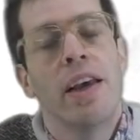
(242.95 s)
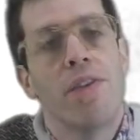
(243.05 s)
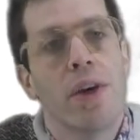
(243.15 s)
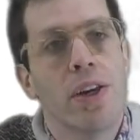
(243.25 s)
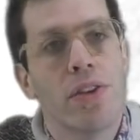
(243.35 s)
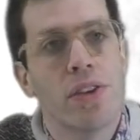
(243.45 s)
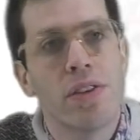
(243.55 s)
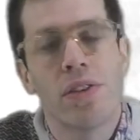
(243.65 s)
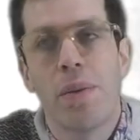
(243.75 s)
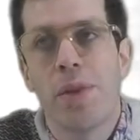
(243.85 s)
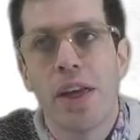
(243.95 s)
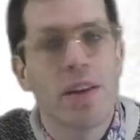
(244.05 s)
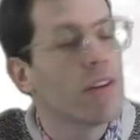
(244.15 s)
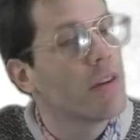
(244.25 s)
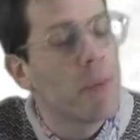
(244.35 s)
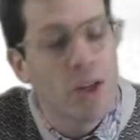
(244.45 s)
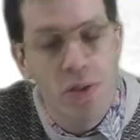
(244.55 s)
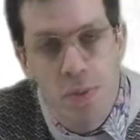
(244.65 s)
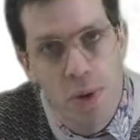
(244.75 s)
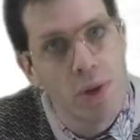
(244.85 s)
If we're using something that's a
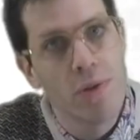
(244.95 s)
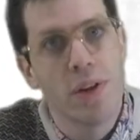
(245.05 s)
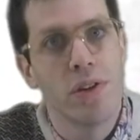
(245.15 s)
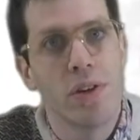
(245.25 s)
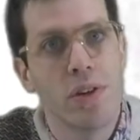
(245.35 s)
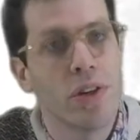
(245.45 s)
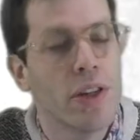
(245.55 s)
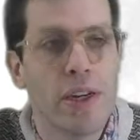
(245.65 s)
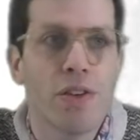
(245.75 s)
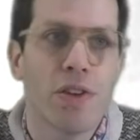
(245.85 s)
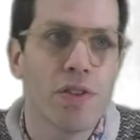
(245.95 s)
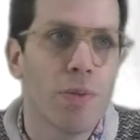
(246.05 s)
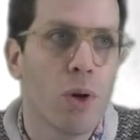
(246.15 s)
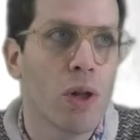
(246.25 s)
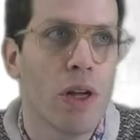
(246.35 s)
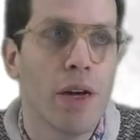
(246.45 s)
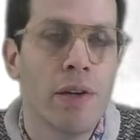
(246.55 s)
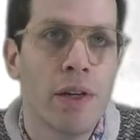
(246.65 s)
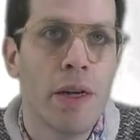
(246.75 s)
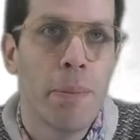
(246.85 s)
much smaller resolution, then it's a smaller
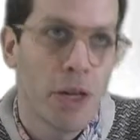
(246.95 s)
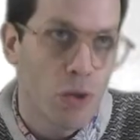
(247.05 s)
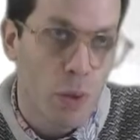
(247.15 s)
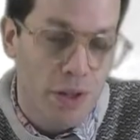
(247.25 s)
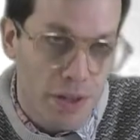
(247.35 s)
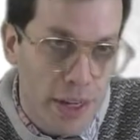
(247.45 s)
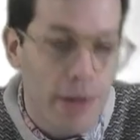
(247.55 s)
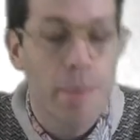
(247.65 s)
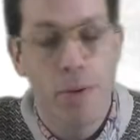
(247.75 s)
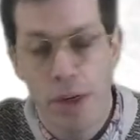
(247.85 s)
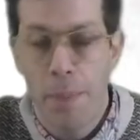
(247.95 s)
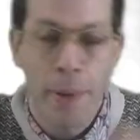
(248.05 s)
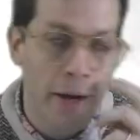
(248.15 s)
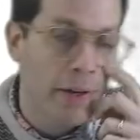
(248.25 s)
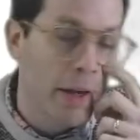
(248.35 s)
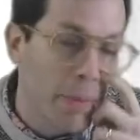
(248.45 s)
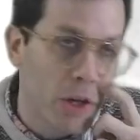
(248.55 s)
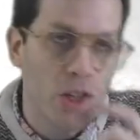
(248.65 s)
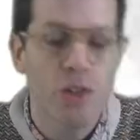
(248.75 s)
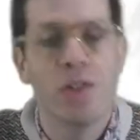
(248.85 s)
picture once again. Bring it back to
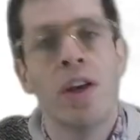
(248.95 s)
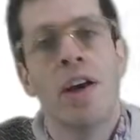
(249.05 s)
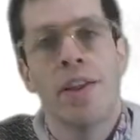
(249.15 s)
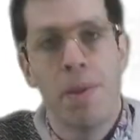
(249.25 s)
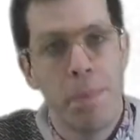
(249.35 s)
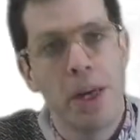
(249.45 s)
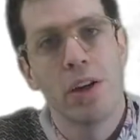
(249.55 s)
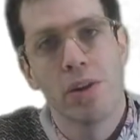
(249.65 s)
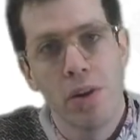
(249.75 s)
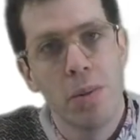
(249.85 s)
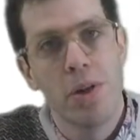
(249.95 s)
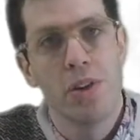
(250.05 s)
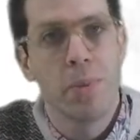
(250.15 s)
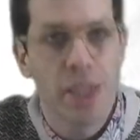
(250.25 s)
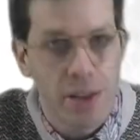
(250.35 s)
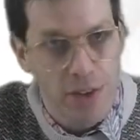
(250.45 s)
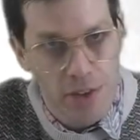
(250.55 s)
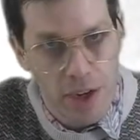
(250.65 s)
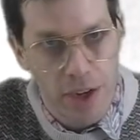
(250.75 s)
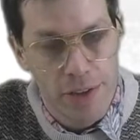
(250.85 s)
images. The bigger your image, the bigger the
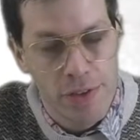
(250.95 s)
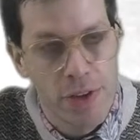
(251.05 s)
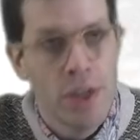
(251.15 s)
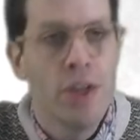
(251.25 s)
size.